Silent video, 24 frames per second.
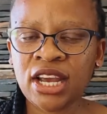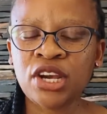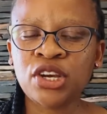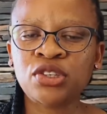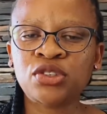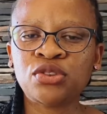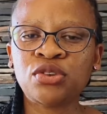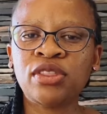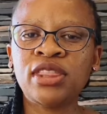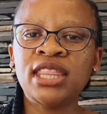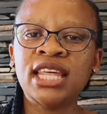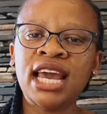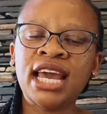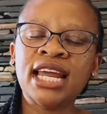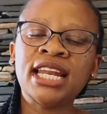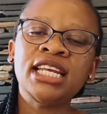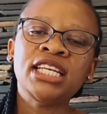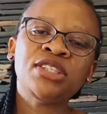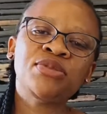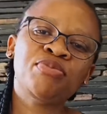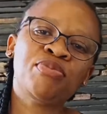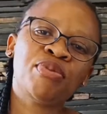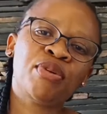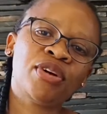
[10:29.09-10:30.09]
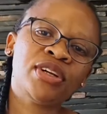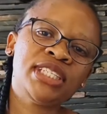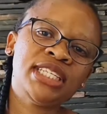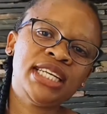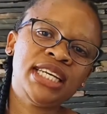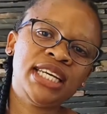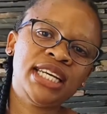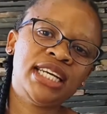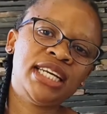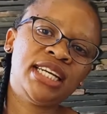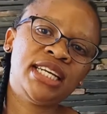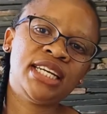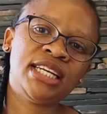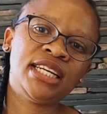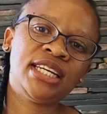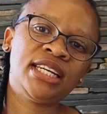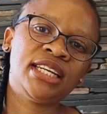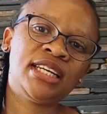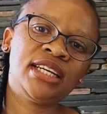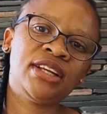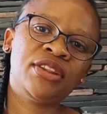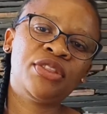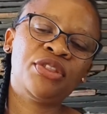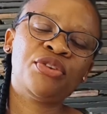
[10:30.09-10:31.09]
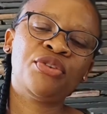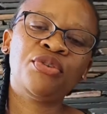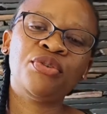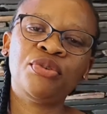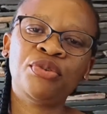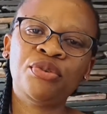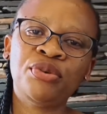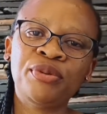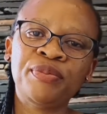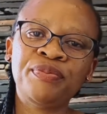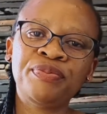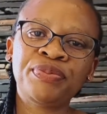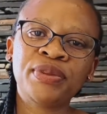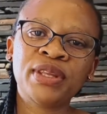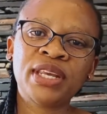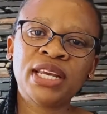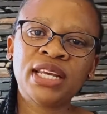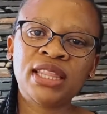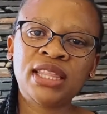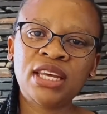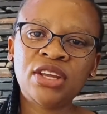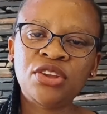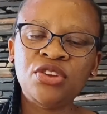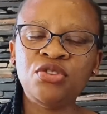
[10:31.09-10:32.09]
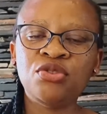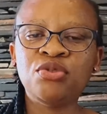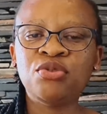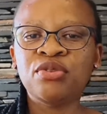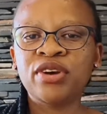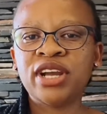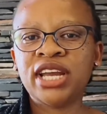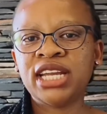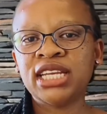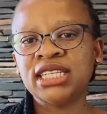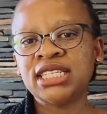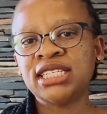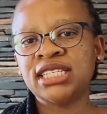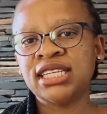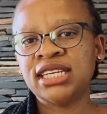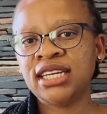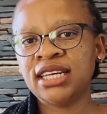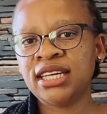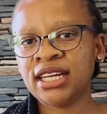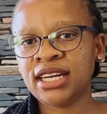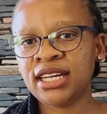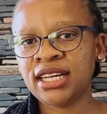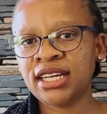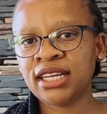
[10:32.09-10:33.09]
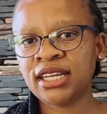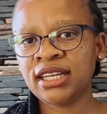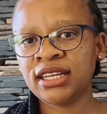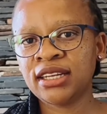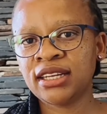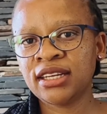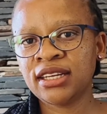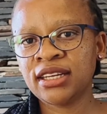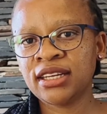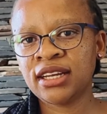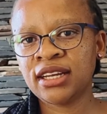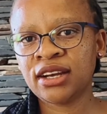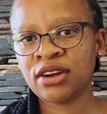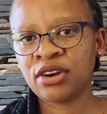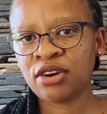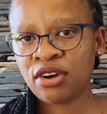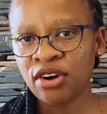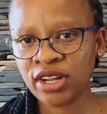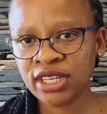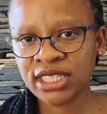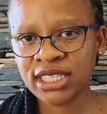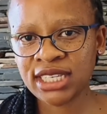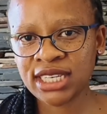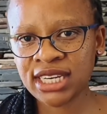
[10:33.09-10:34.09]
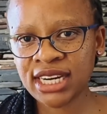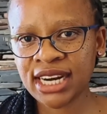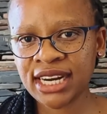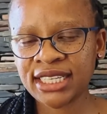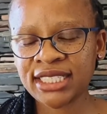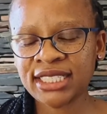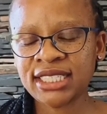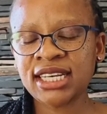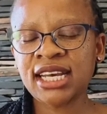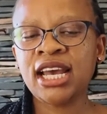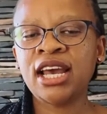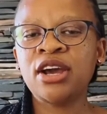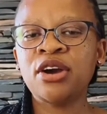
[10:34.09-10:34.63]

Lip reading: So that is brought in through the new engineering contract,